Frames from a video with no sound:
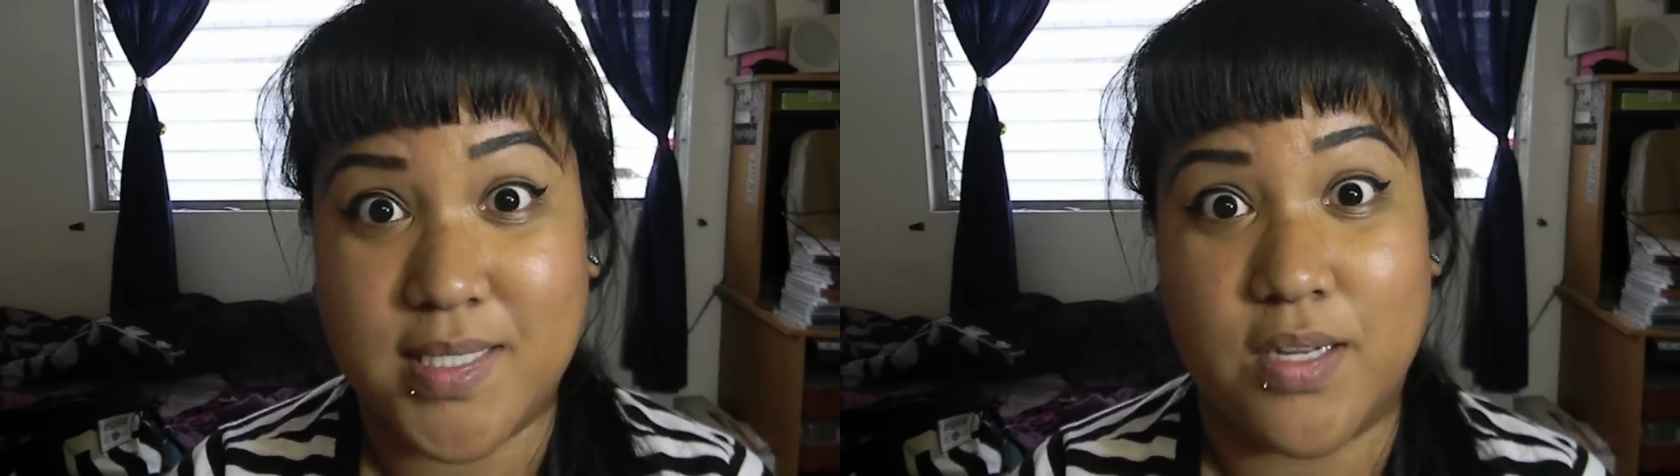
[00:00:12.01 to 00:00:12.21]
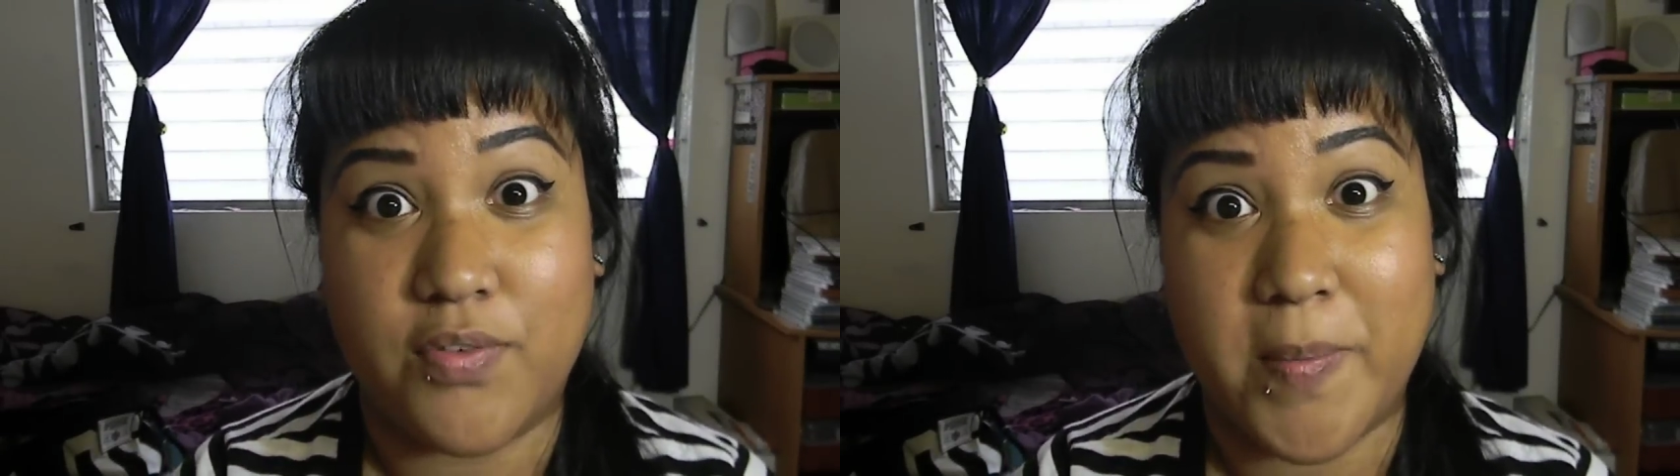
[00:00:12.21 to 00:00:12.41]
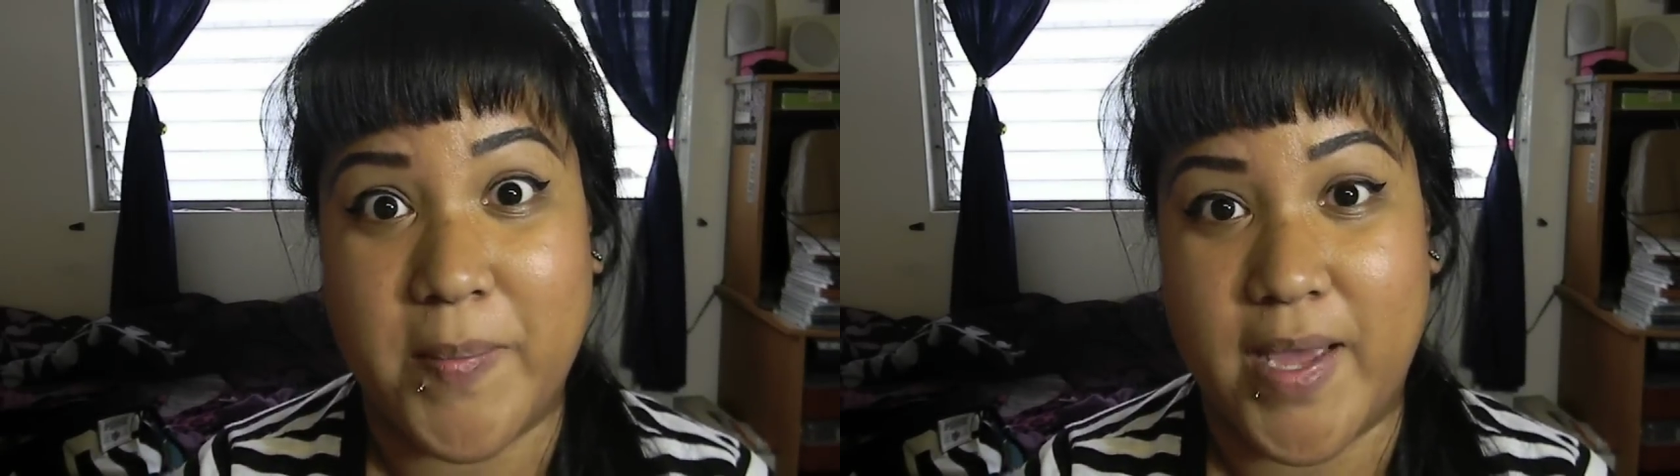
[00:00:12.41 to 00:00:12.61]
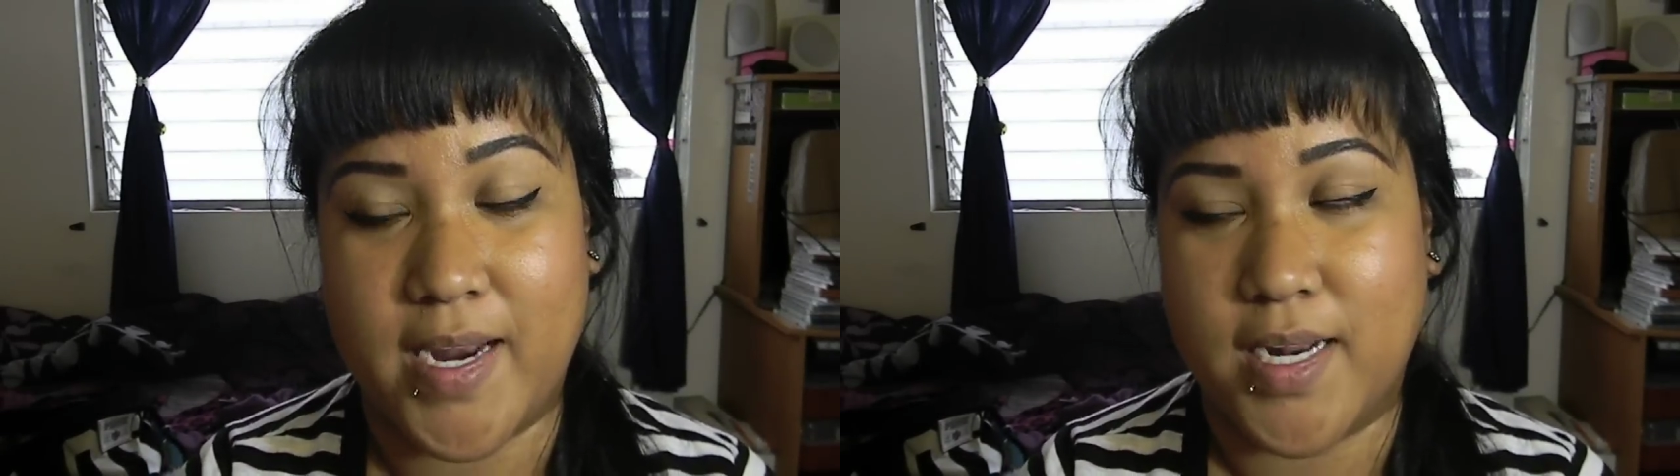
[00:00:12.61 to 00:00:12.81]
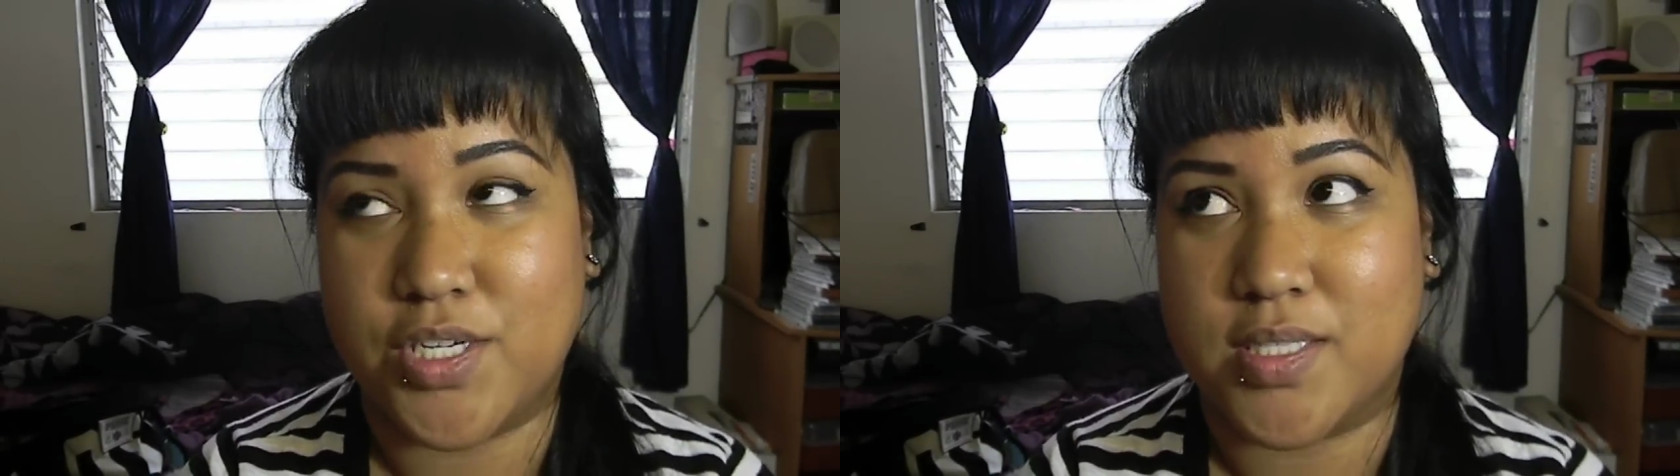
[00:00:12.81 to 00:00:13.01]
stuff on my
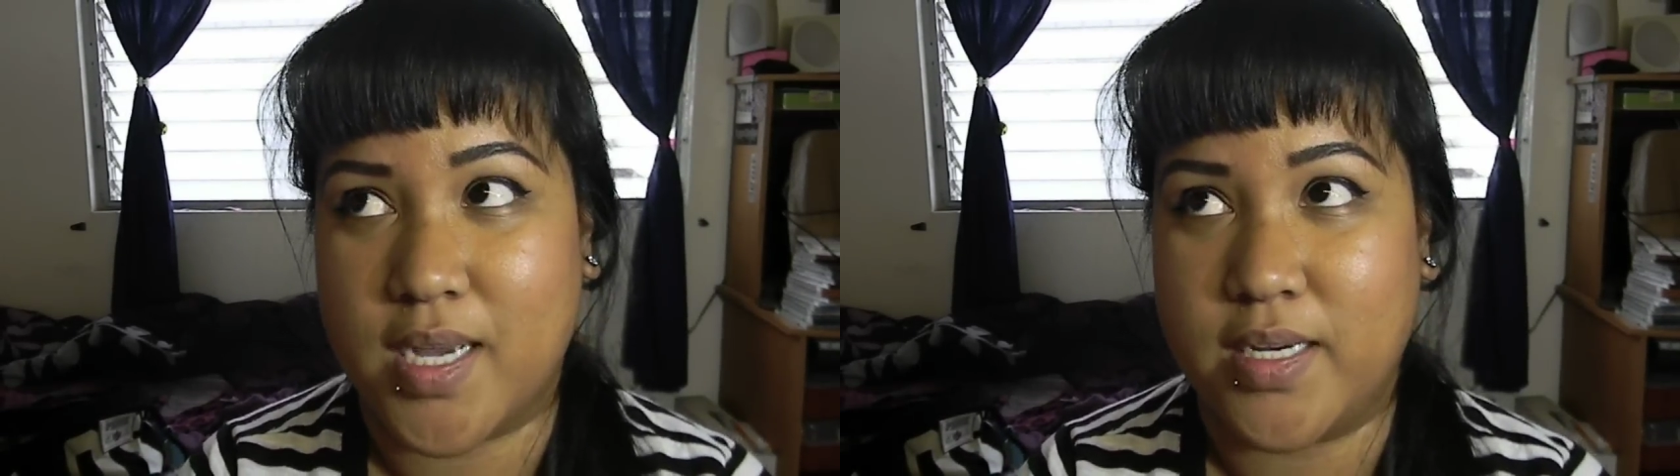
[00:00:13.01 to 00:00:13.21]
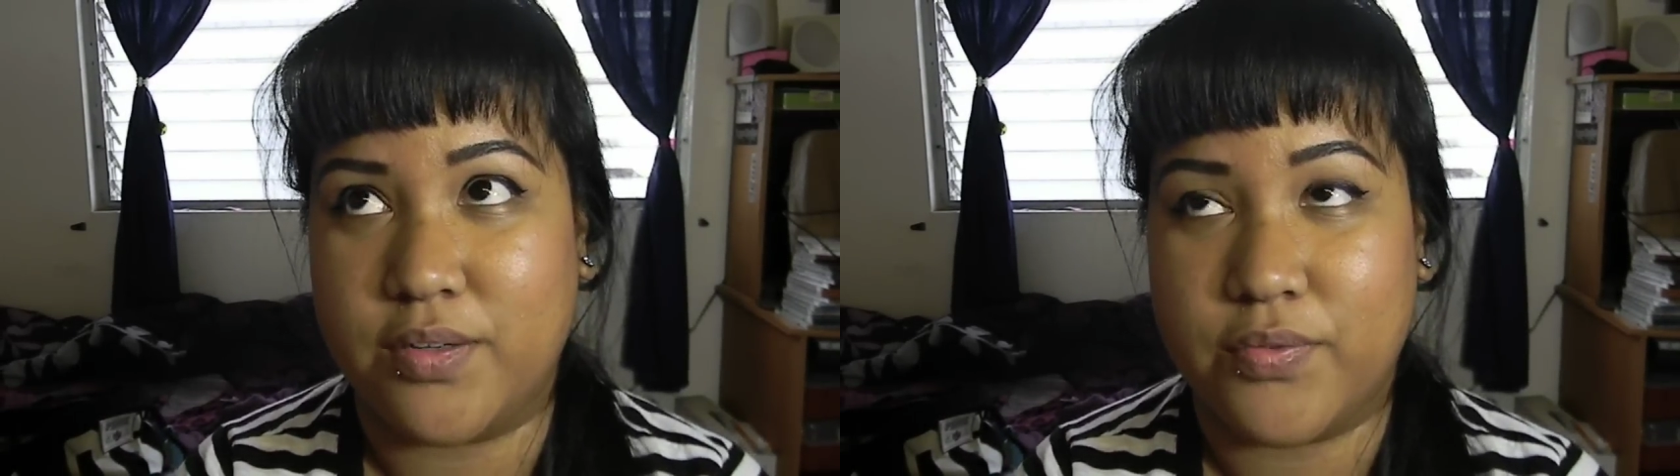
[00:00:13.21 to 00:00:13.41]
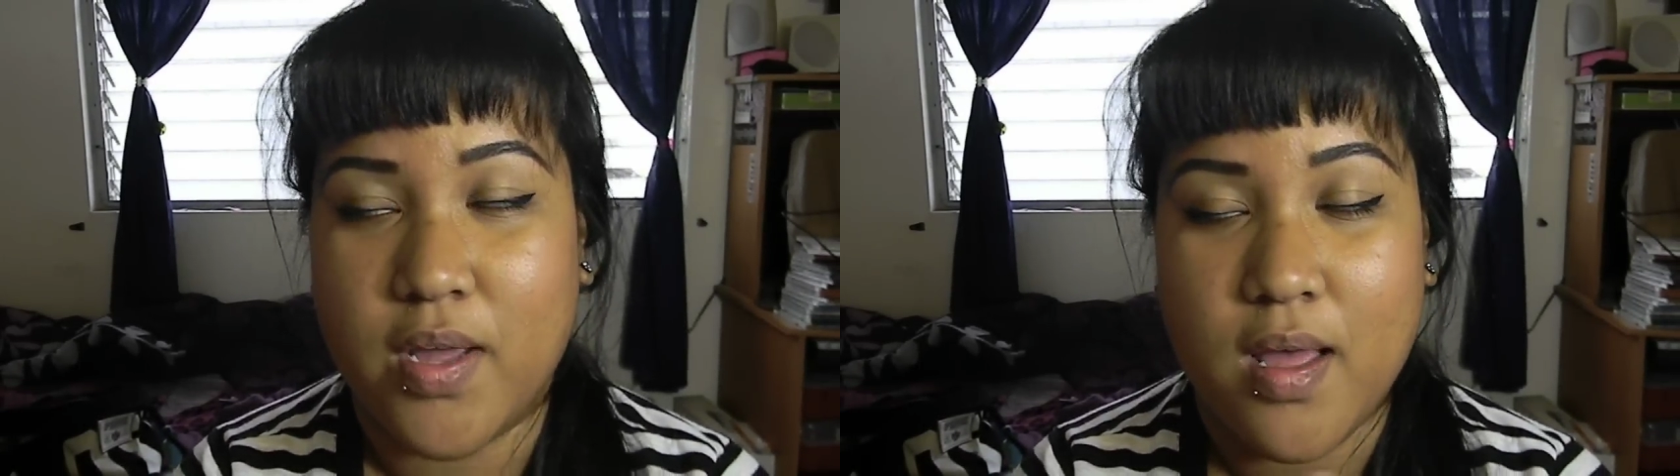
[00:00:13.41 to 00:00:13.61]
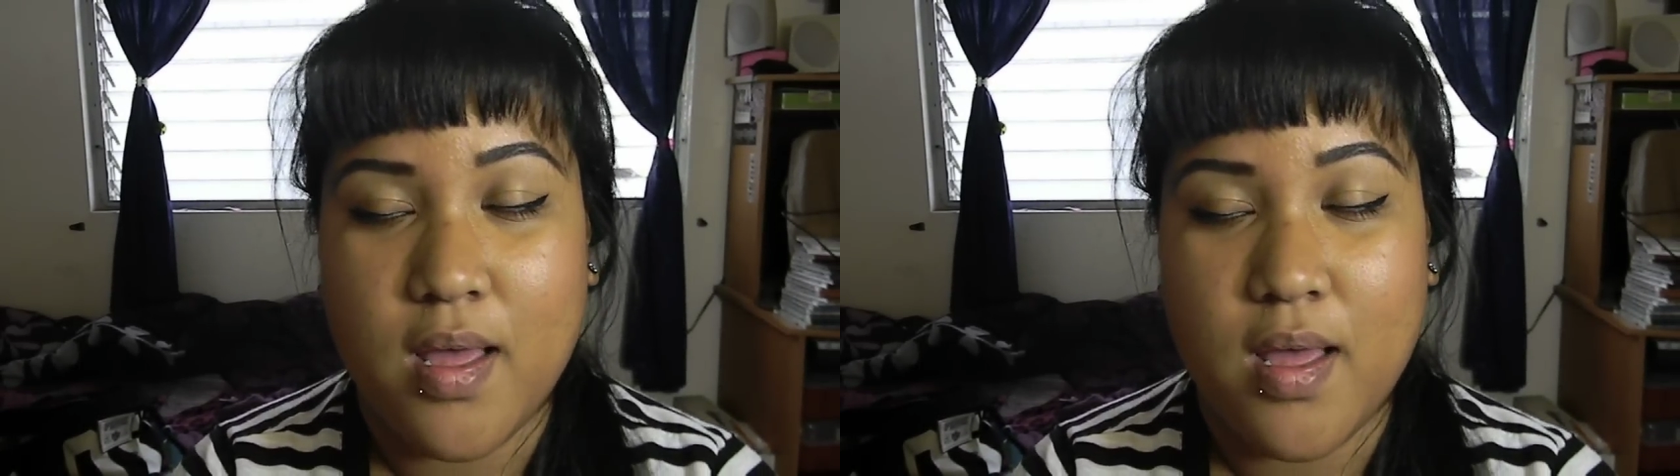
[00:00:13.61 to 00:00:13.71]
bed and just kind of